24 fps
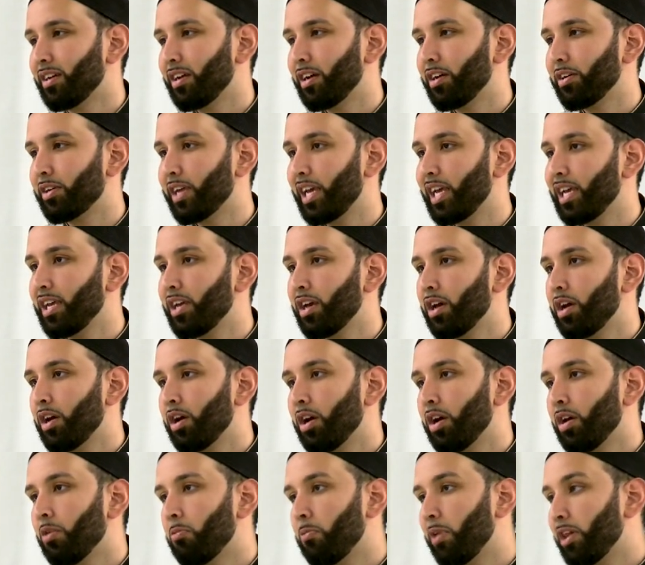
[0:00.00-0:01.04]
Okay?
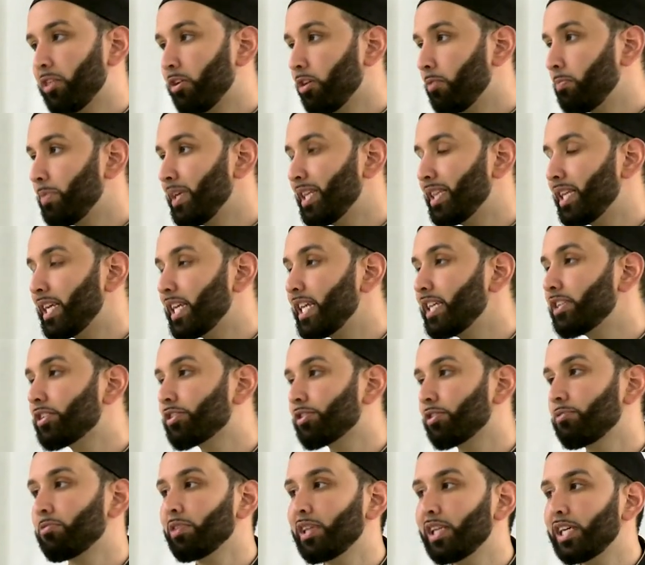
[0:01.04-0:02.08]
whether it be the
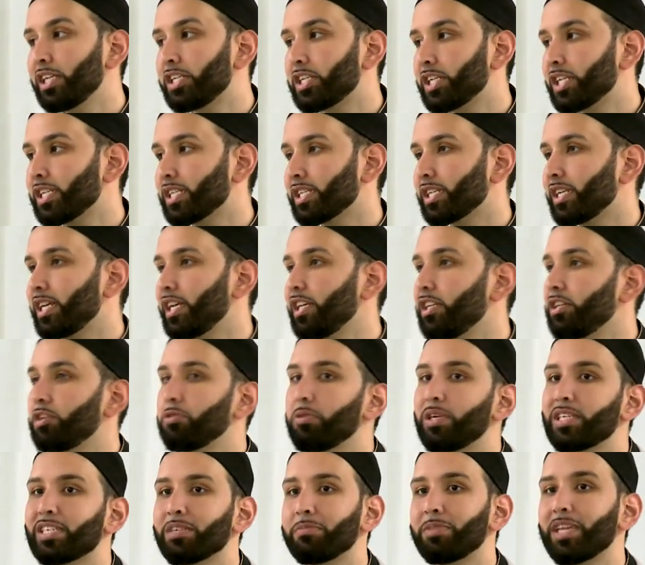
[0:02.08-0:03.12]
Eastern religions and
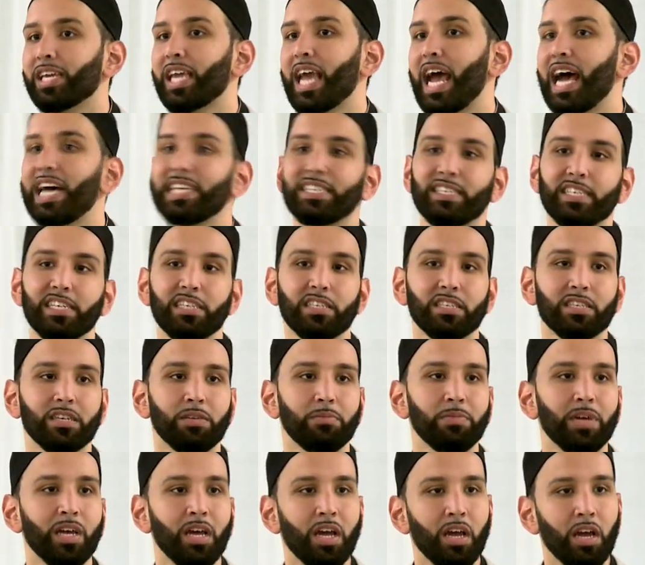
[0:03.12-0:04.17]
Hinduism, the caste
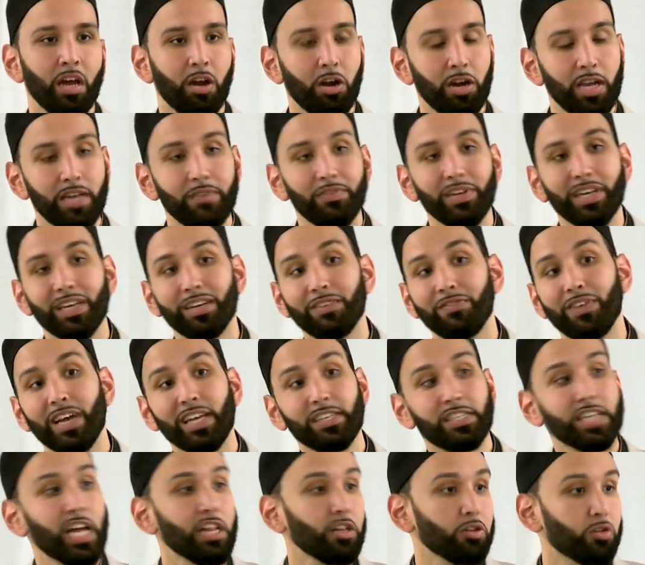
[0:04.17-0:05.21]
system, or even in
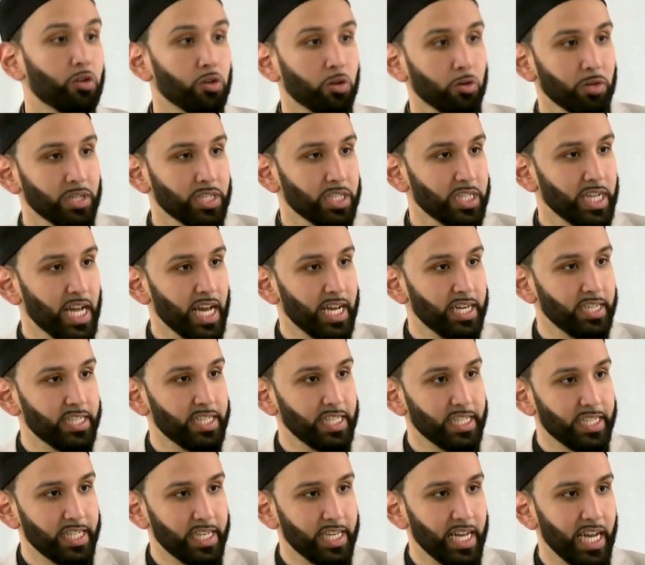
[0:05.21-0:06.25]
evangelical
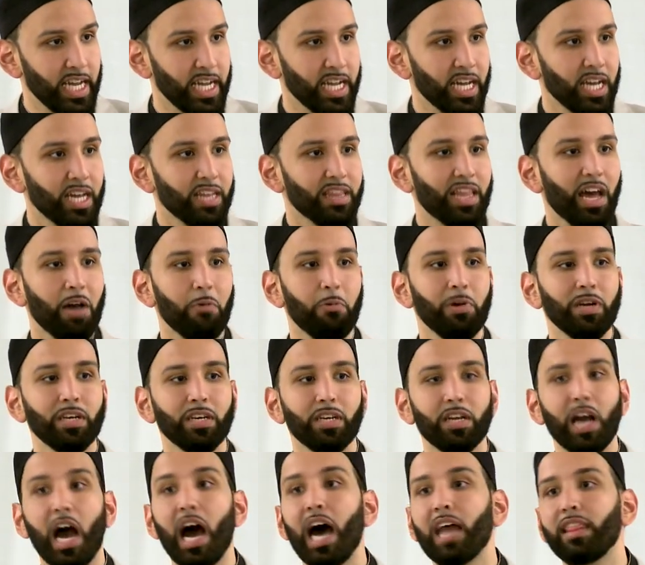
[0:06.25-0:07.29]
Christianity today, that
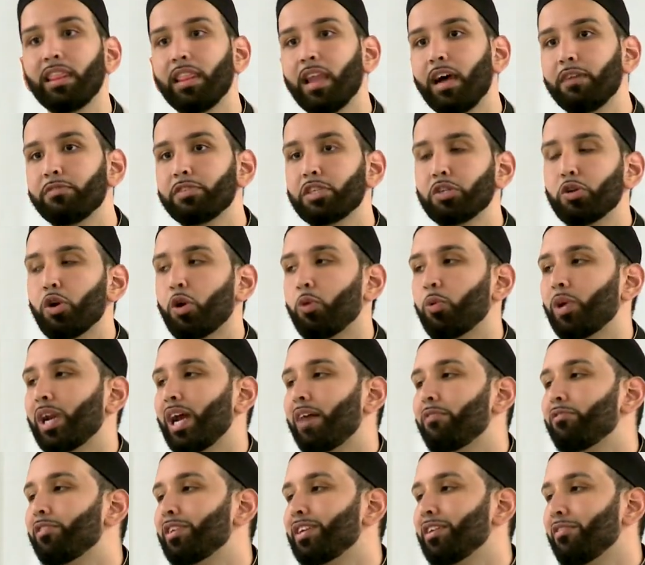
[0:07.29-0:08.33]
when God loves you or
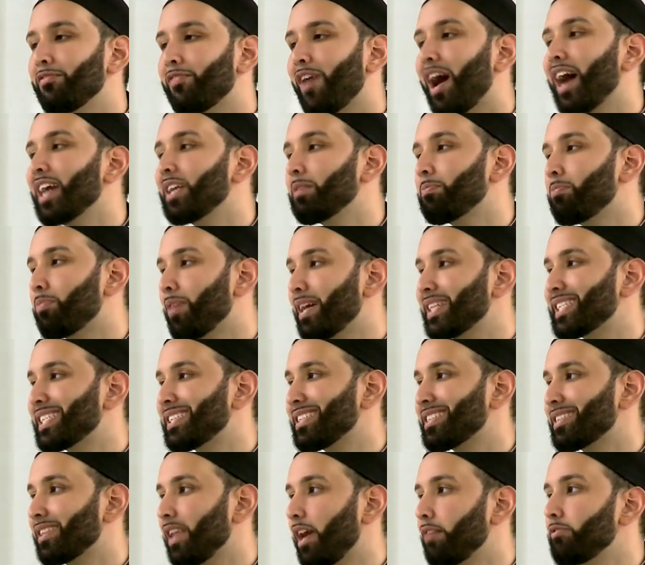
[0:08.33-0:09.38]
whatever divine
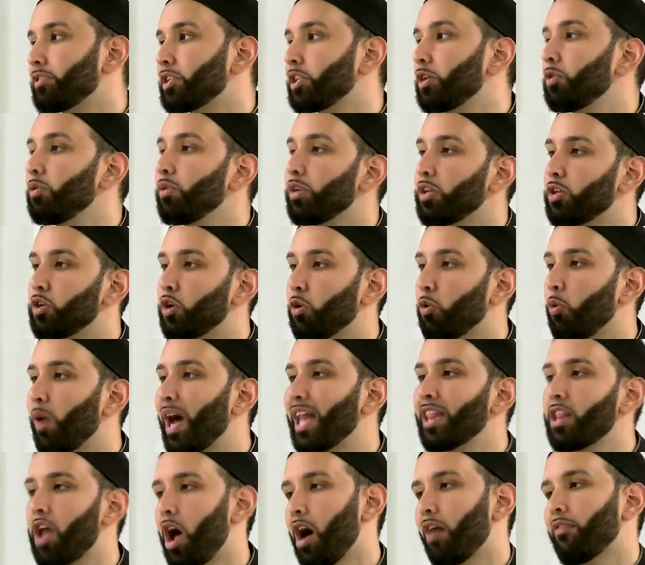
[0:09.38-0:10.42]
presence loves you, you're
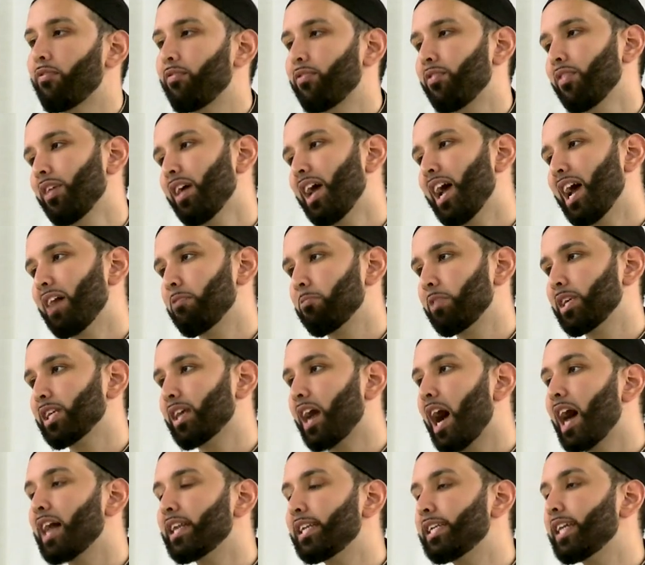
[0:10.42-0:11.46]
well off. And when
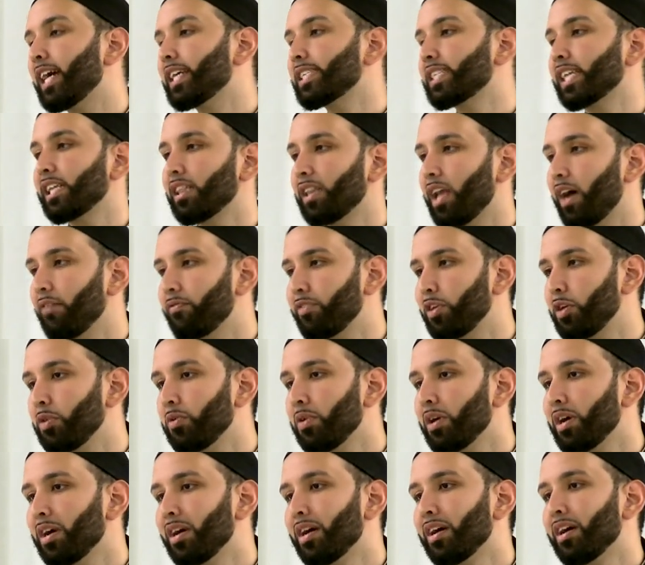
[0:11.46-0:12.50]
God doesn't love you,
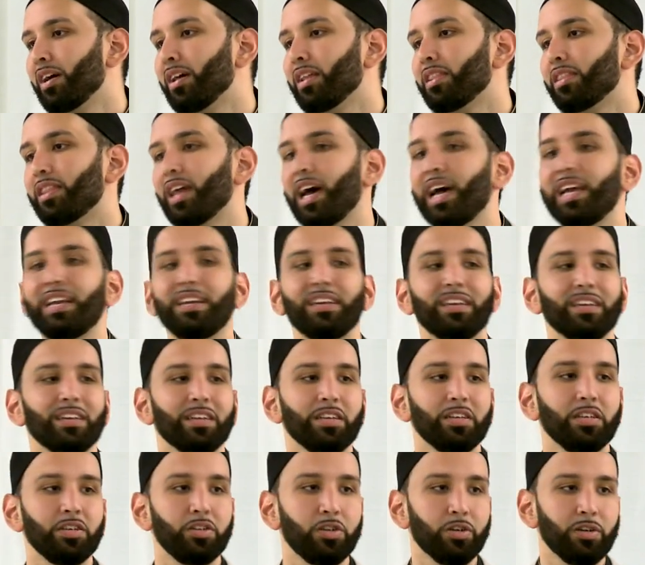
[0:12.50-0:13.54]
then
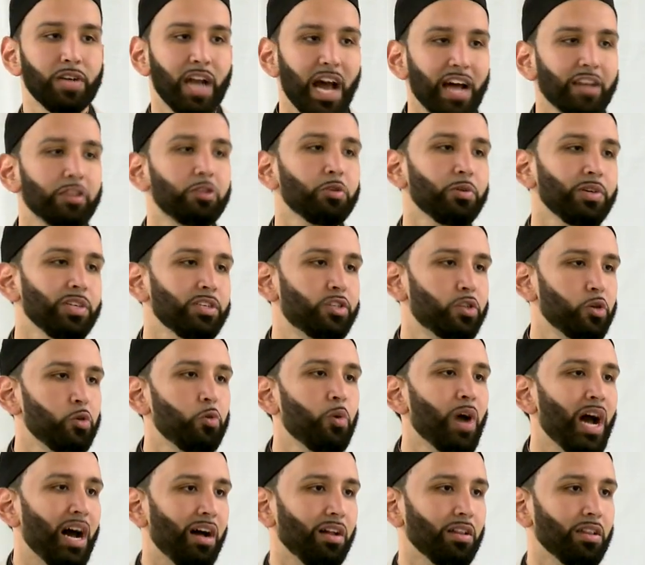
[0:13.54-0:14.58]
you're not doing too
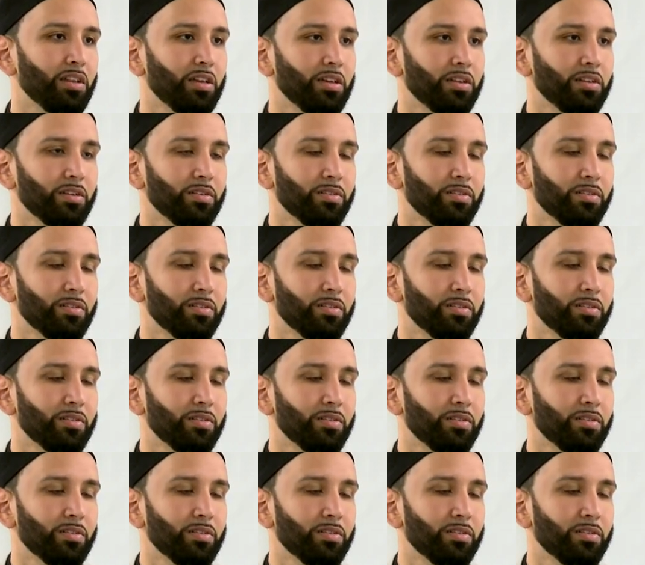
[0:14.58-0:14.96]
well.